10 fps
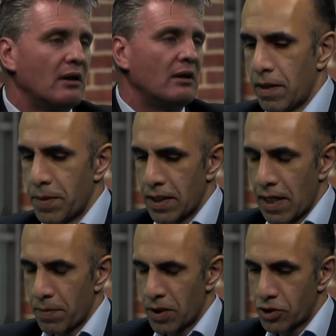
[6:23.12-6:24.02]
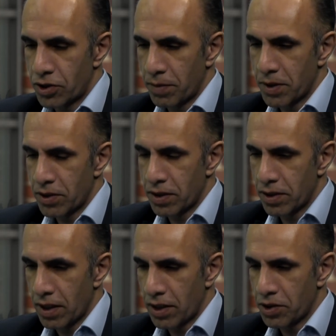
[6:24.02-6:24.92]
And I mean, how much, I mean,
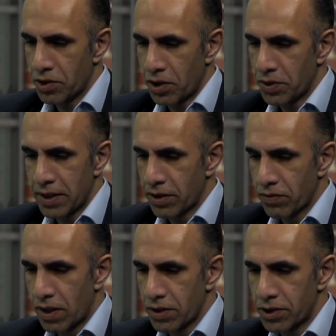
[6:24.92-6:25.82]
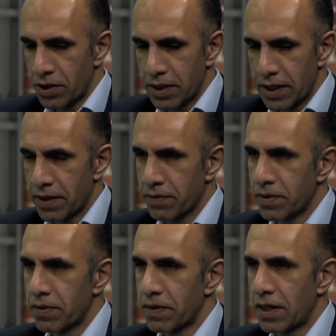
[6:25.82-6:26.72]
are you getting grants? Are you getting,
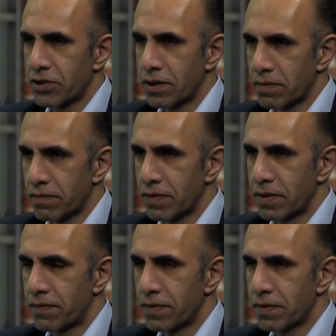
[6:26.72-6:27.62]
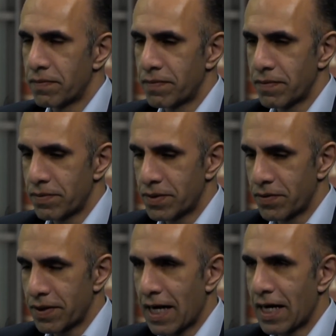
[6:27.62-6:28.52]
you know, actual, you know,
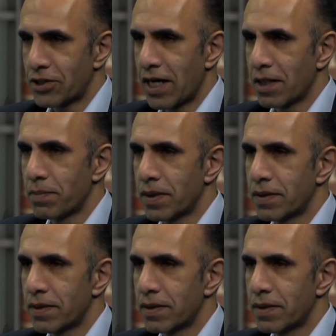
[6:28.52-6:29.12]
sort of cash help?